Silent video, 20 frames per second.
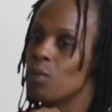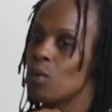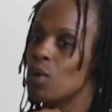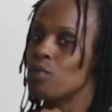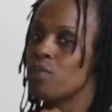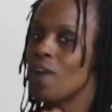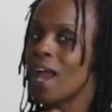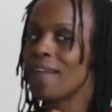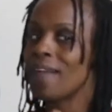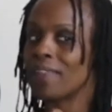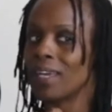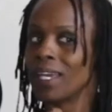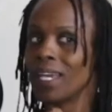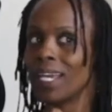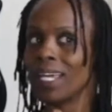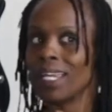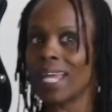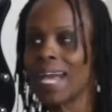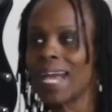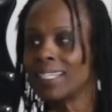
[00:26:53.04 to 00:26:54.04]
I would rather
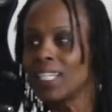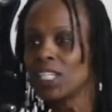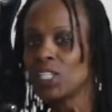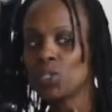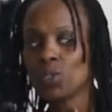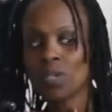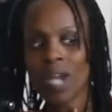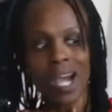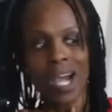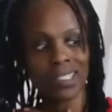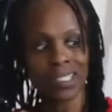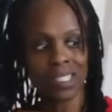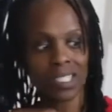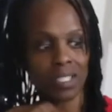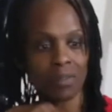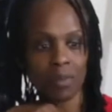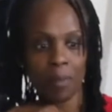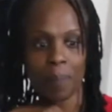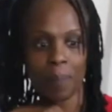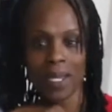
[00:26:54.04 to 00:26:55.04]
hear that than you
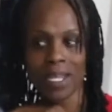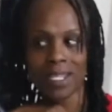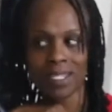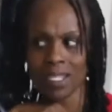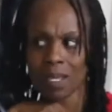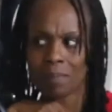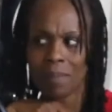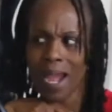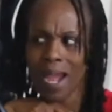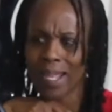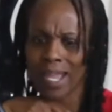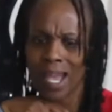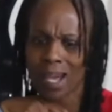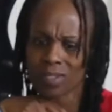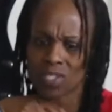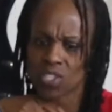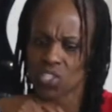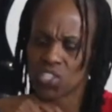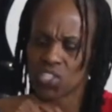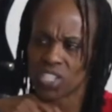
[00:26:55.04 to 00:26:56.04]
constantly repeating somebody
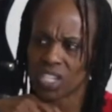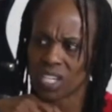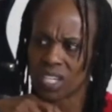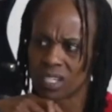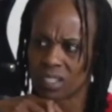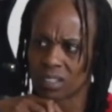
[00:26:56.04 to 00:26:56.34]
else's shit.